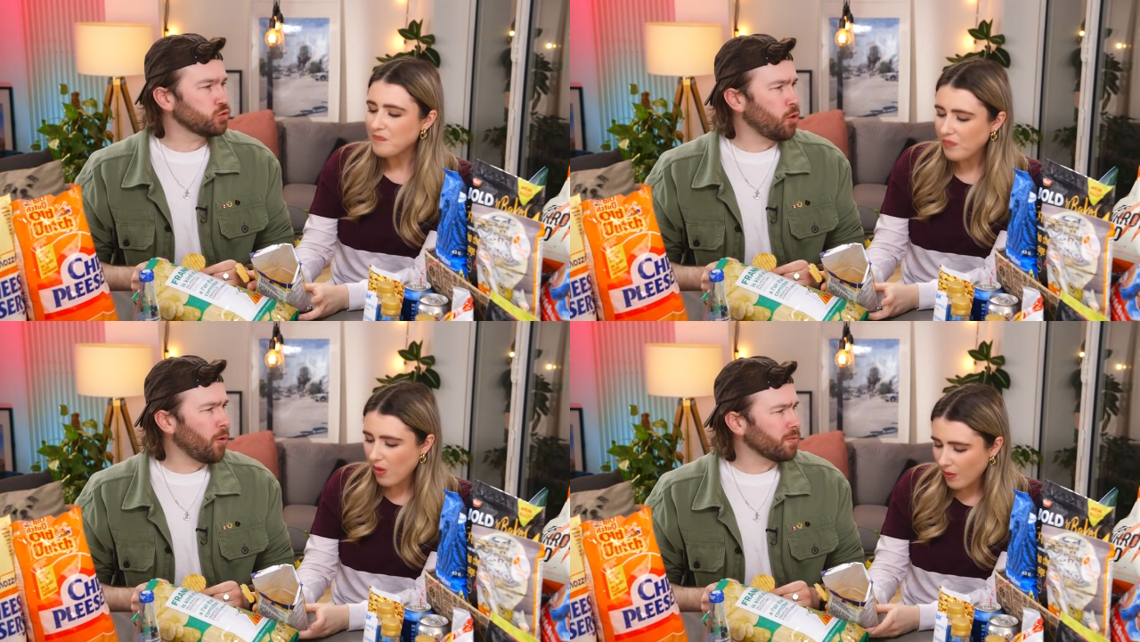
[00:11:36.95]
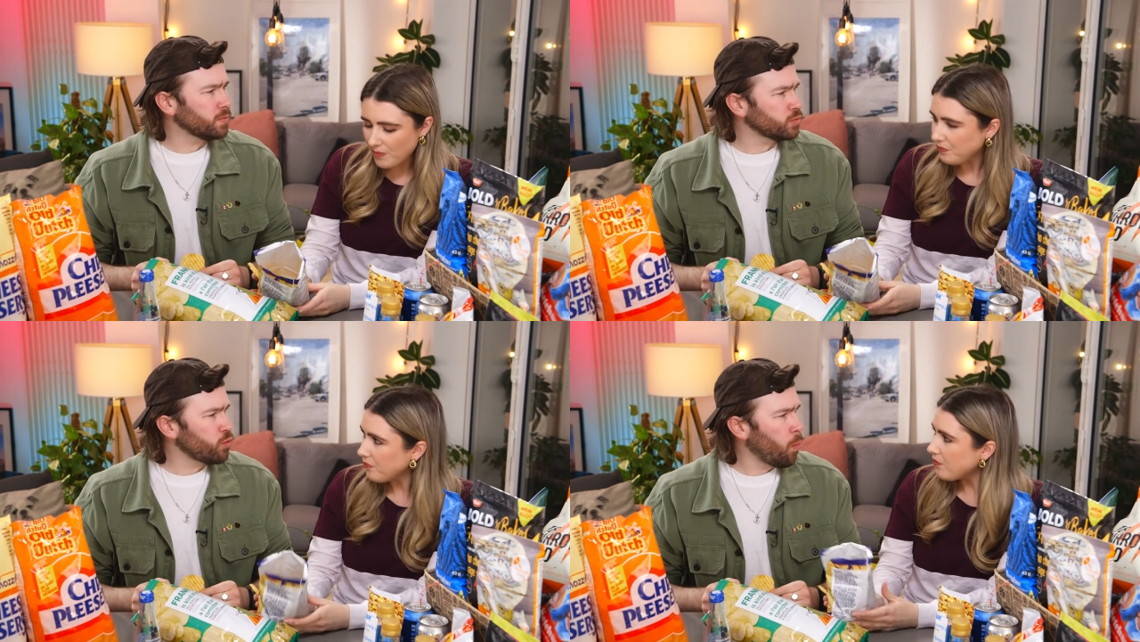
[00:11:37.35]
Speaker 1: Oh.
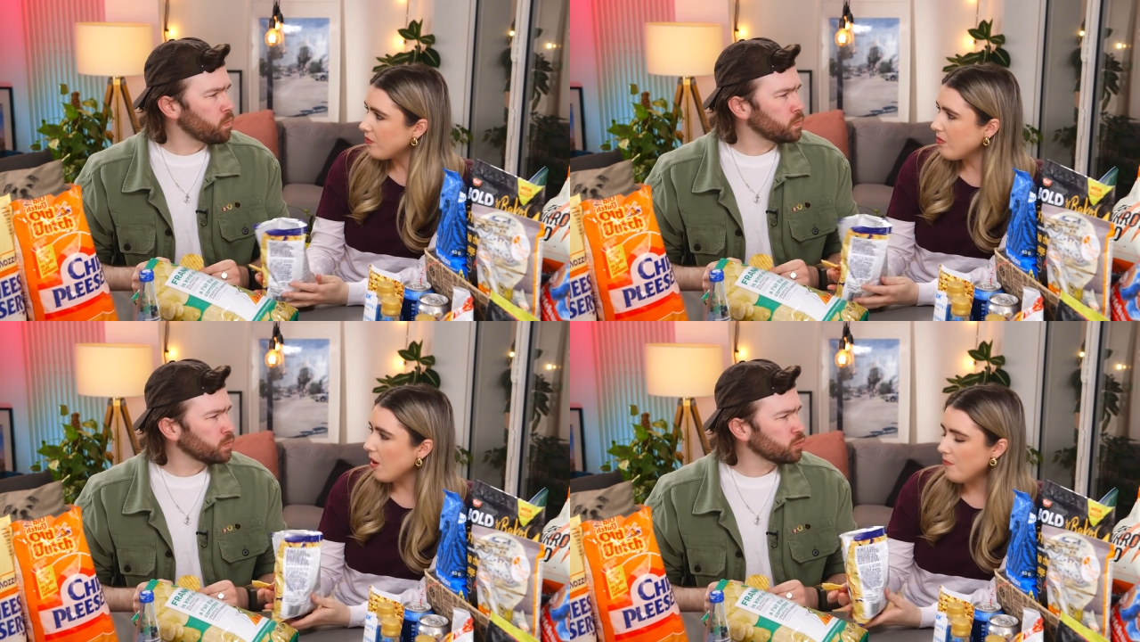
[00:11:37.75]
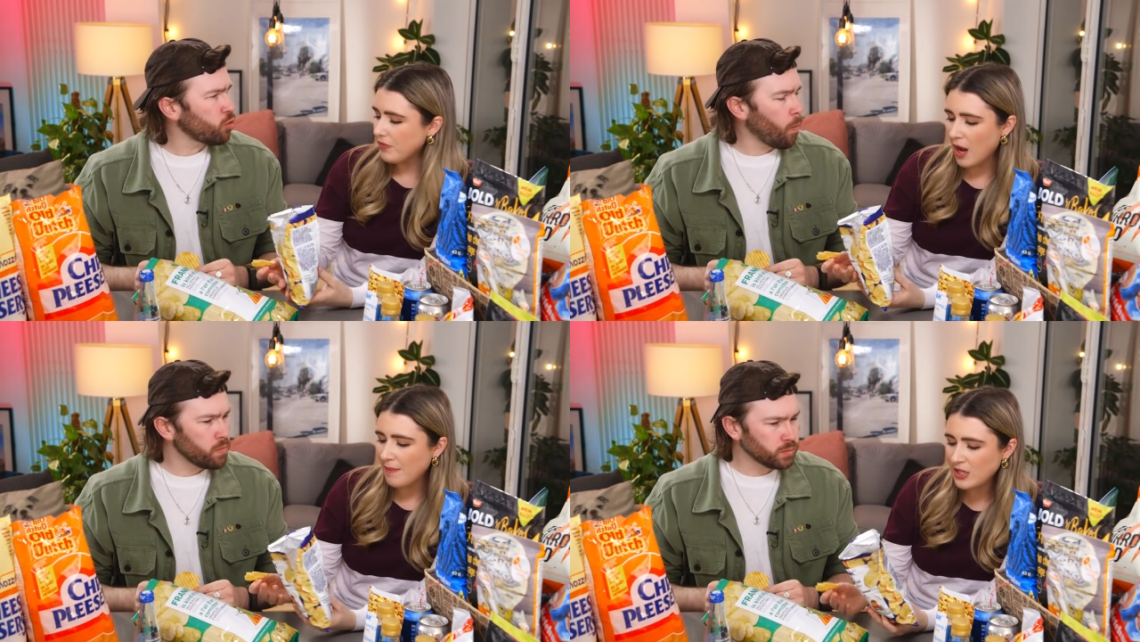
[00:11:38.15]

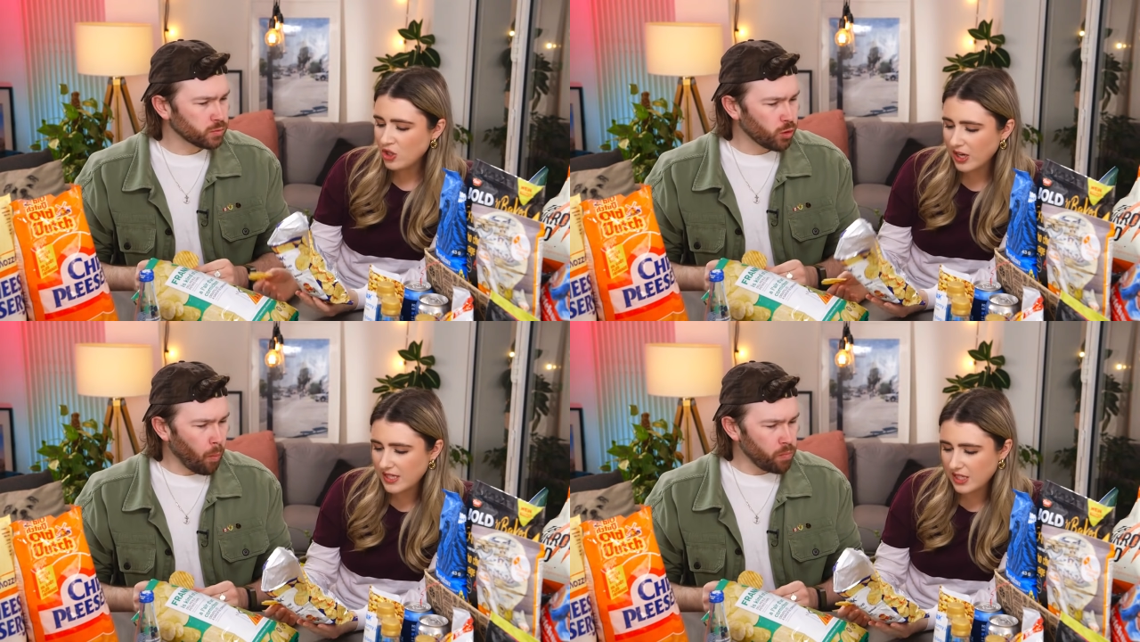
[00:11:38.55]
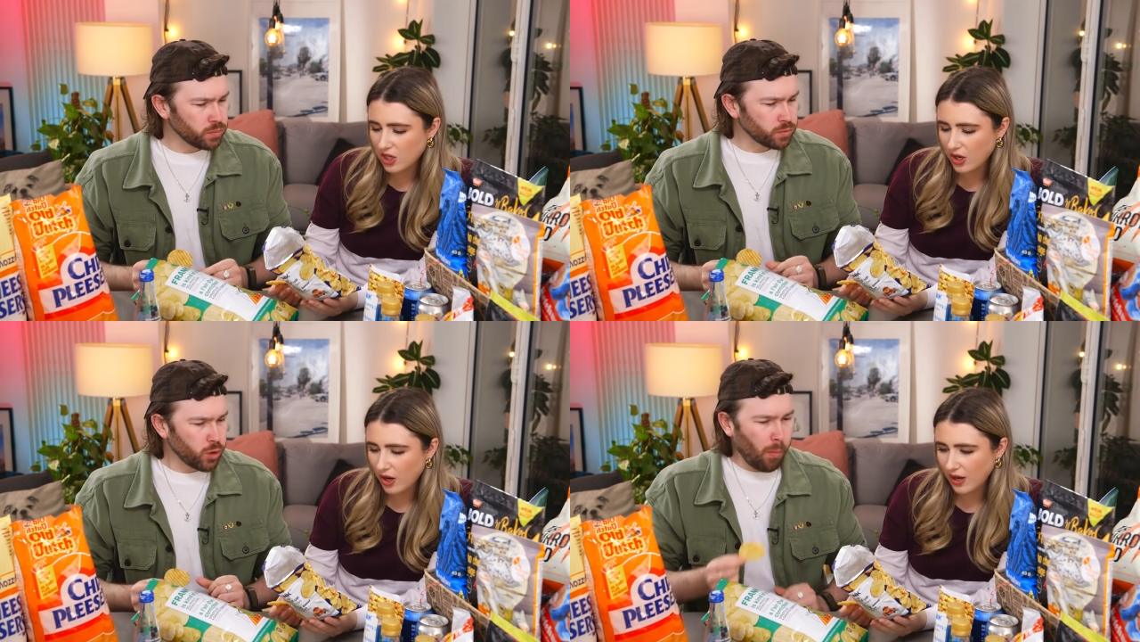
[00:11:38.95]
I'm interested
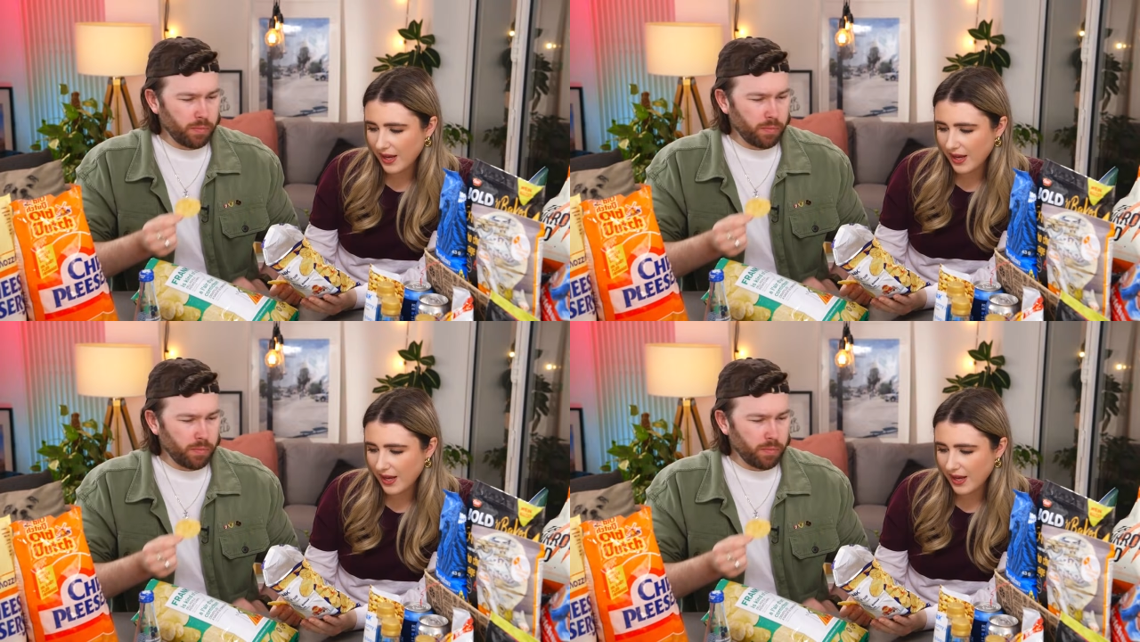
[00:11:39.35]
to know,